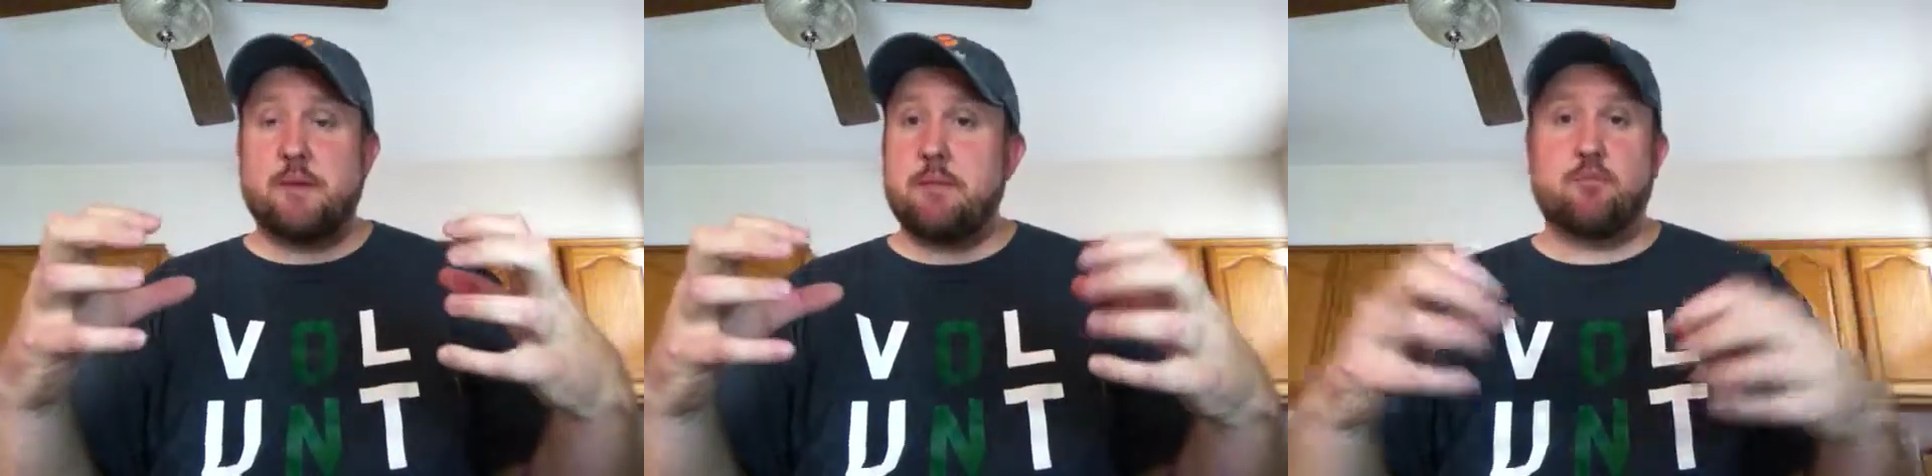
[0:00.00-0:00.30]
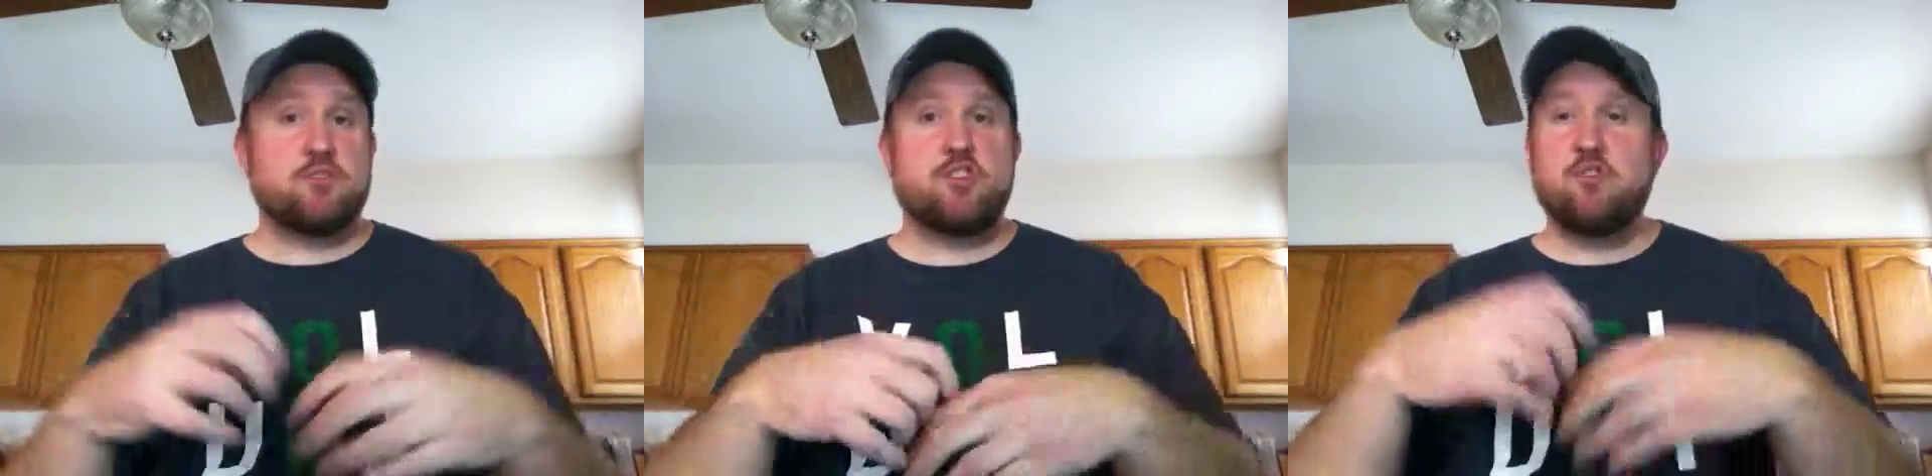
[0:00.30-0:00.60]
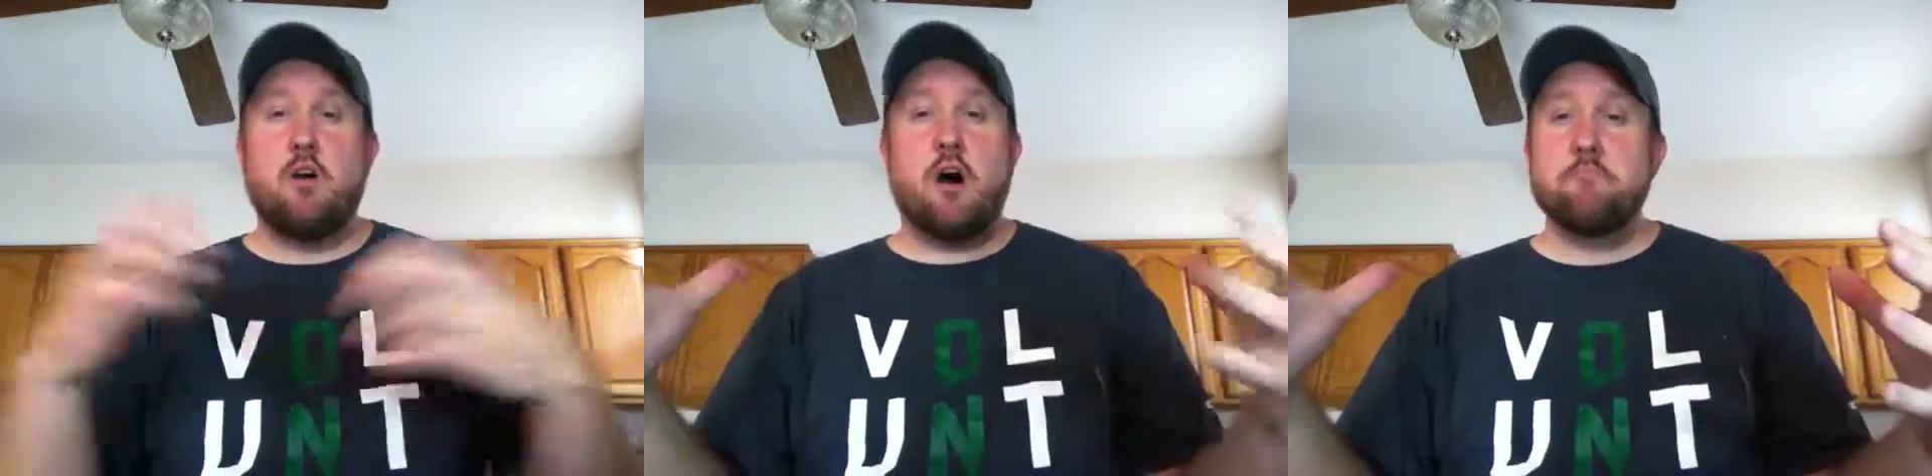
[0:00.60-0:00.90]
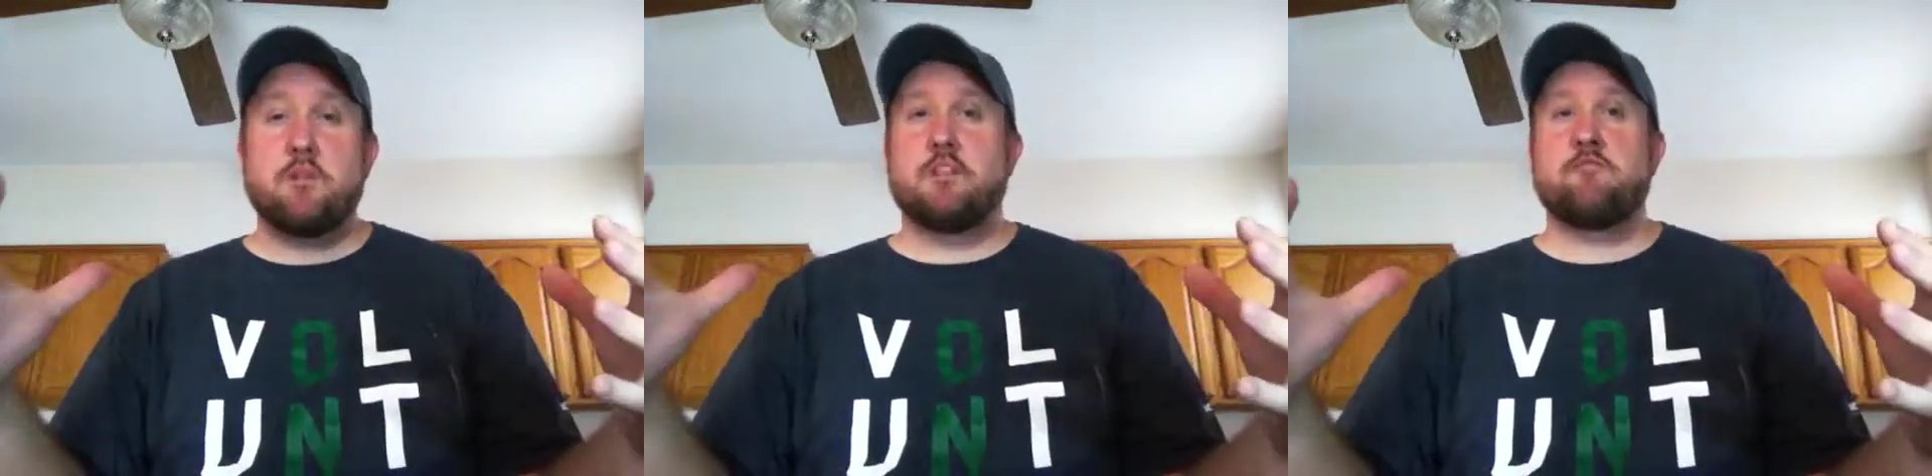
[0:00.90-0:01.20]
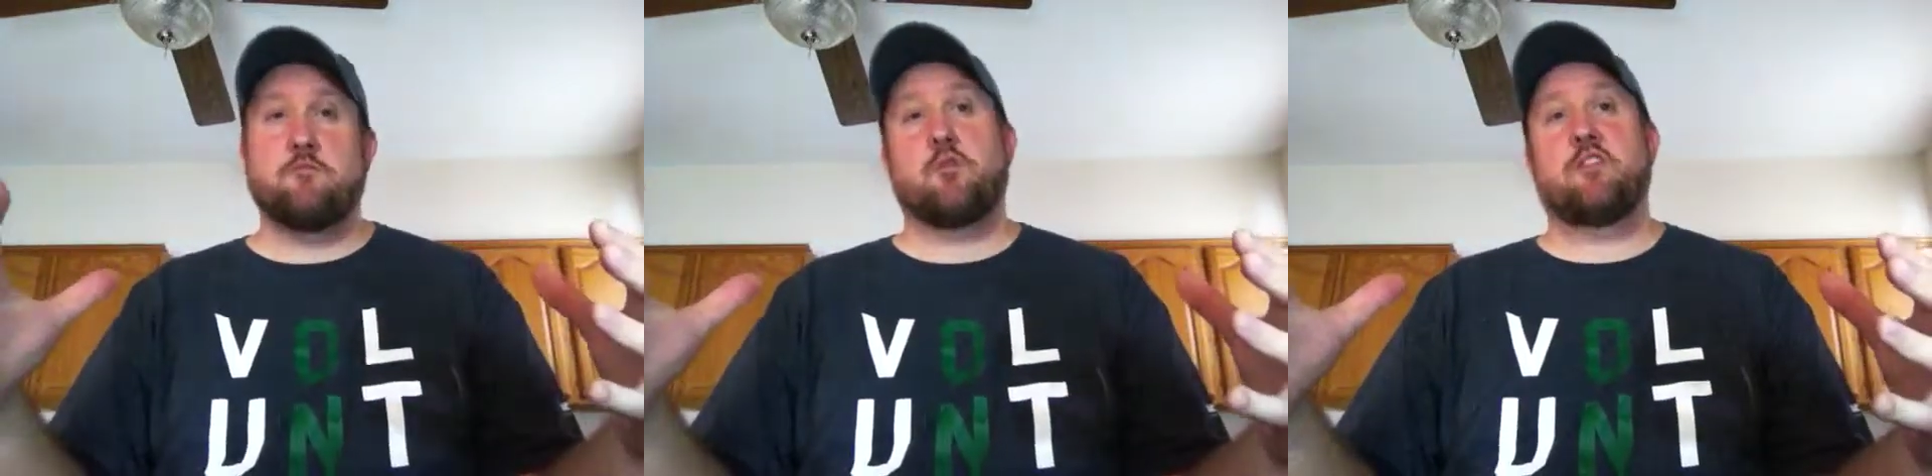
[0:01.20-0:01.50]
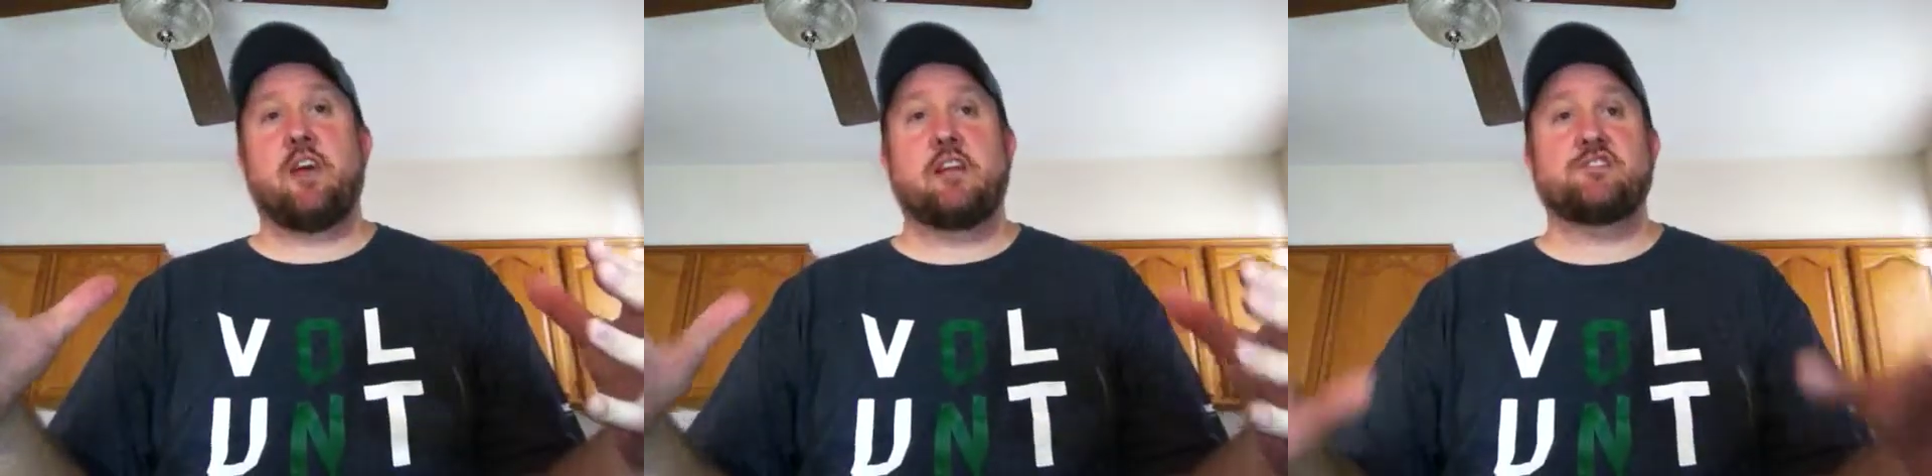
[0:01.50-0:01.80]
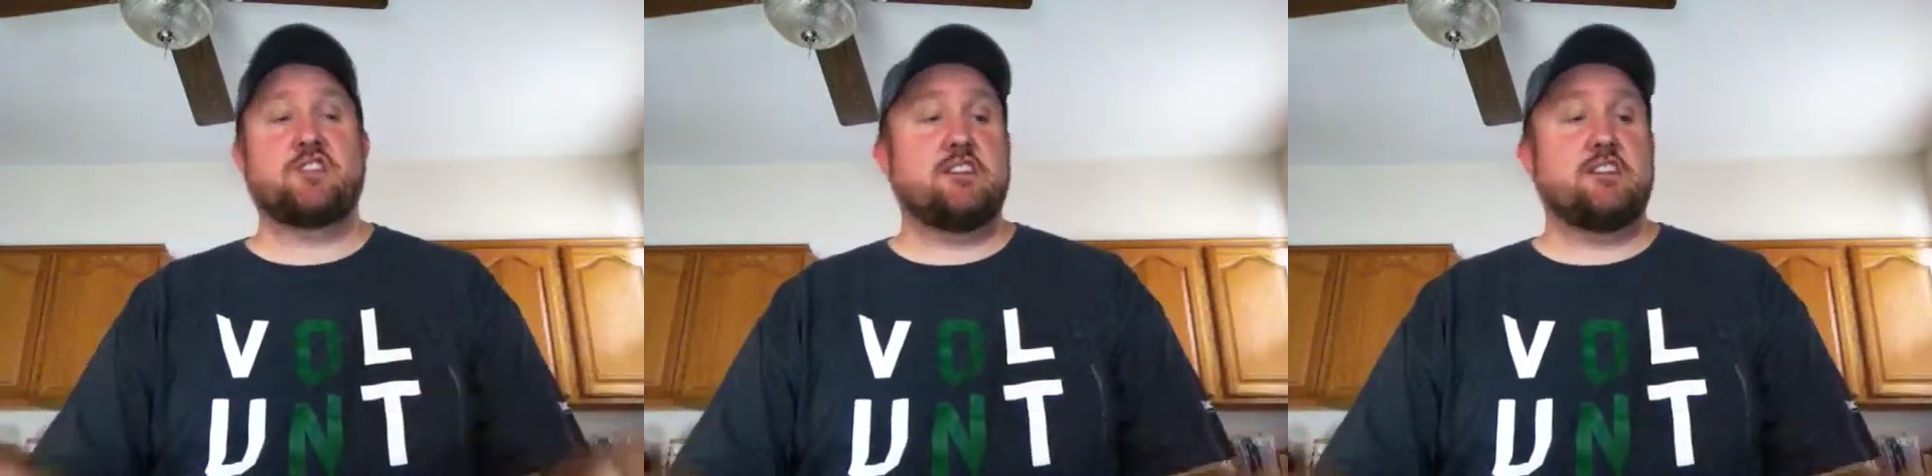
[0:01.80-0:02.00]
people to do unbelievable things.